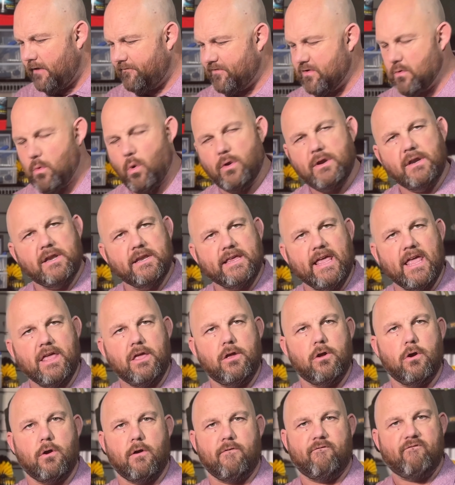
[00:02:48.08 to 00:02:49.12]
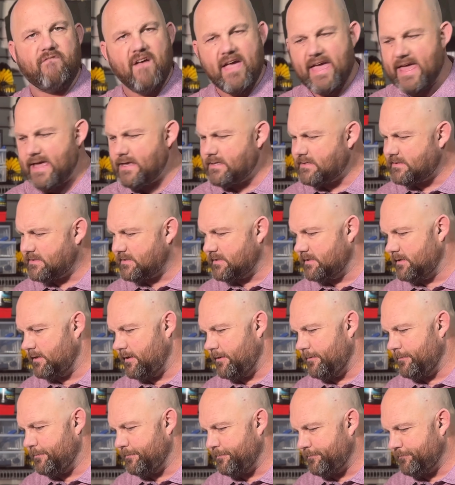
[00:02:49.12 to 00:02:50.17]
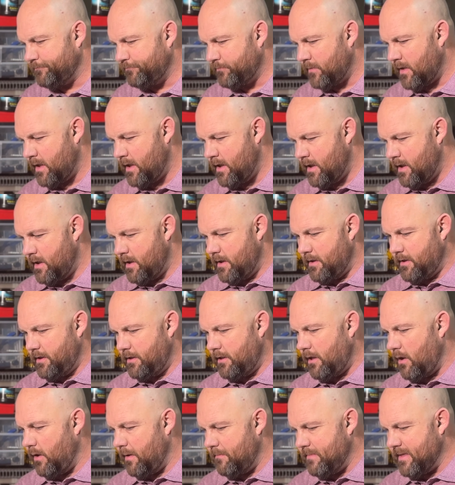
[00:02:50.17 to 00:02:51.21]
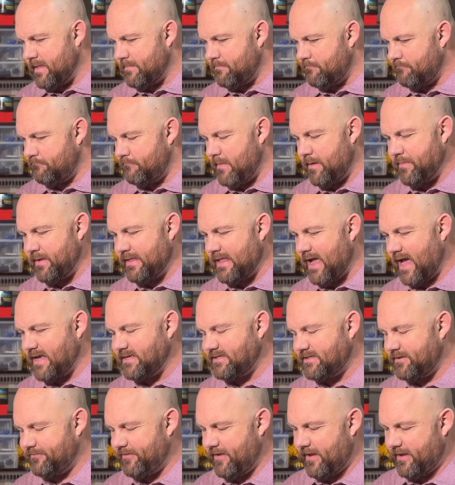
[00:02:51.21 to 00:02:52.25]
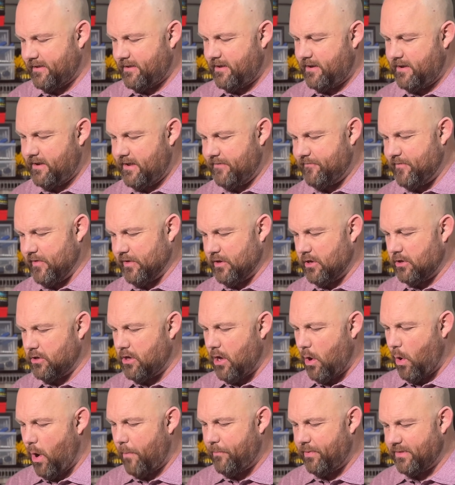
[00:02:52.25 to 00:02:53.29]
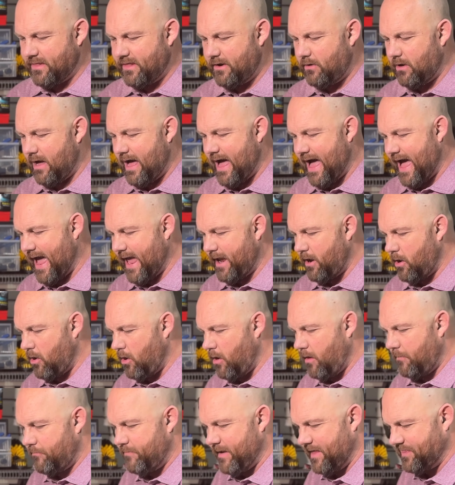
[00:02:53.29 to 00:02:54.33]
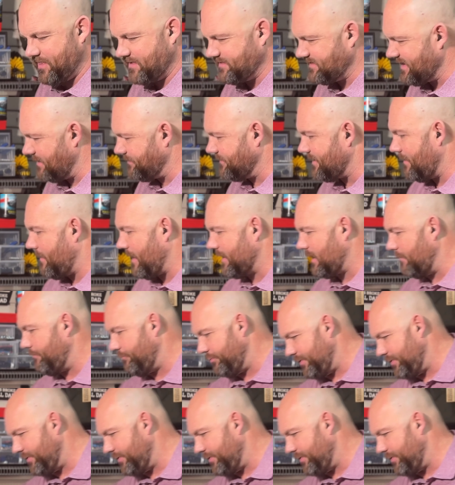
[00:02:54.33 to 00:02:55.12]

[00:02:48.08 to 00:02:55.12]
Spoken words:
If you wanted to get your face, you know, it'd be maybe nice if it could go up a little higher, but at the same time I could